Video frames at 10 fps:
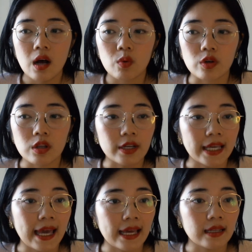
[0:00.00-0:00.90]
We're
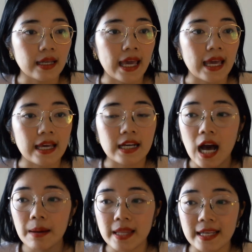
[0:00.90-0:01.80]
looking at a
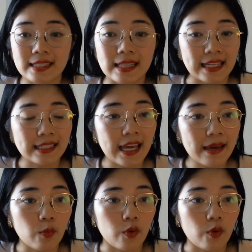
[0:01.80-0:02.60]
complex landscape